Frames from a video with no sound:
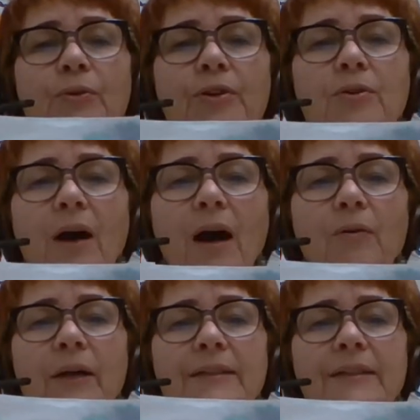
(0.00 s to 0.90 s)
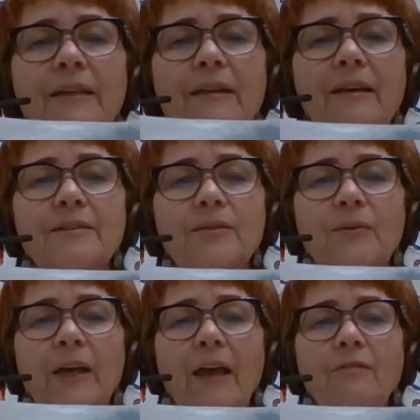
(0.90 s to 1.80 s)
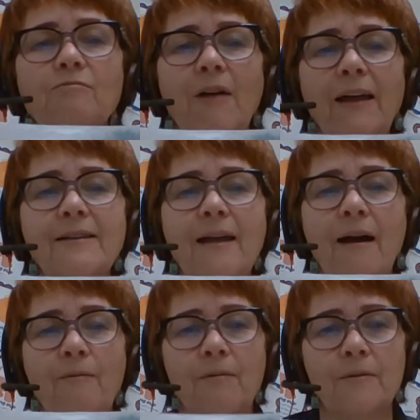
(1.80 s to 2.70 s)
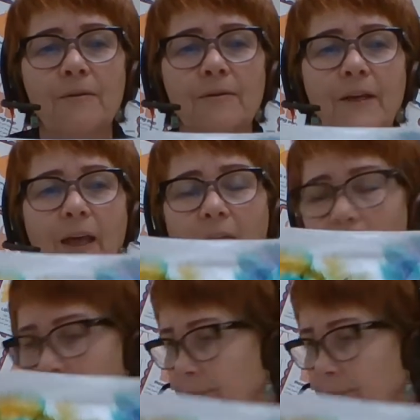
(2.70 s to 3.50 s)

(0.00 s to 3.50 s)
you how I did this, okay, right now. Okay?